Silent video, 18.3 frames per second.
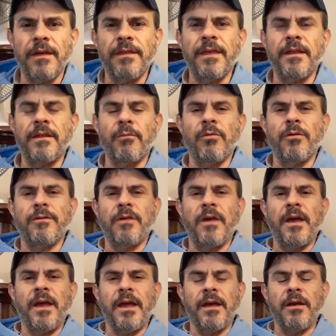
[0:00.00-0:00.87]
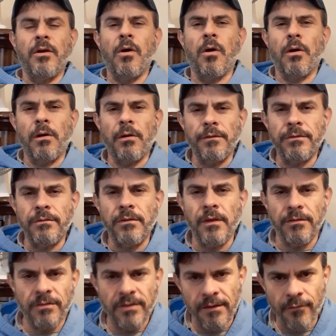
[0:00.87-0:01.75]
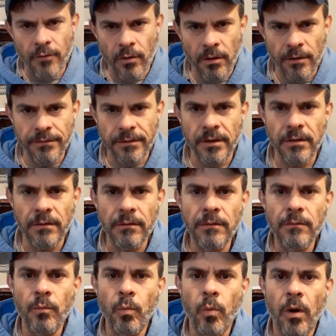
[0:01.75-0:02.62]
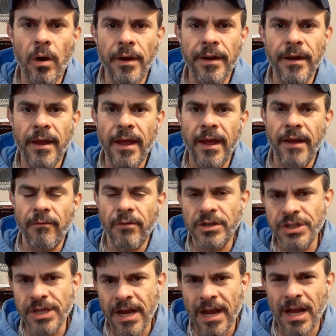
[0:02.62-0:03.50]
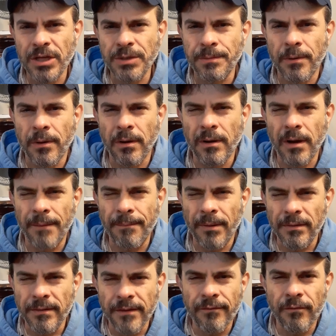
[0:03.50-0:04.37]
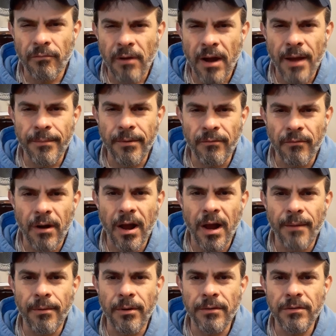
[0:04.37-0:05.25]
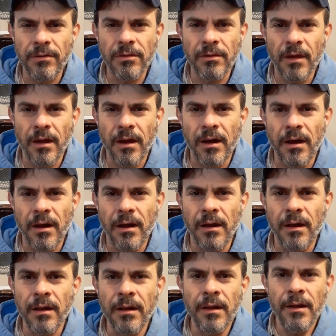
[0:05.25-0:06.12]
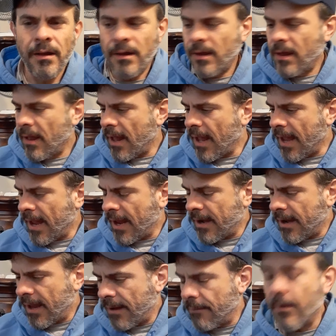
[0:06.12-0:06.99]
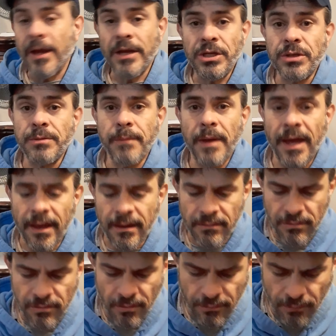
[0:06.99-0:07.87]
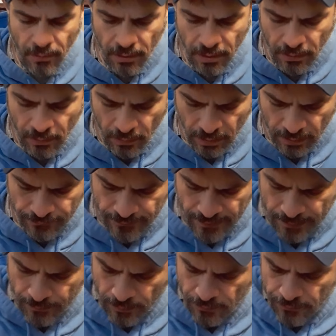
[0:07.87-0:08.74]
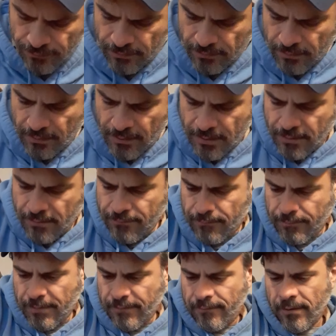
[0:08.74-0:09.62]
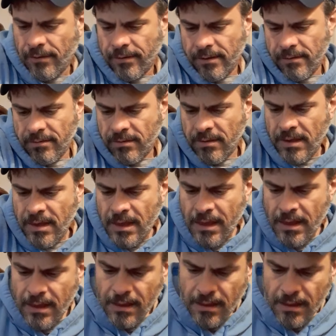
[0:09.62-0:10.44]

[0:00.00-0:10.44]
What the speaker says: I think there was a Steve Carlton one, a Richie Ashburn, I believe a Robin Roberts, and a Mike Schmidt. So all Hall of Famers from the Phillies.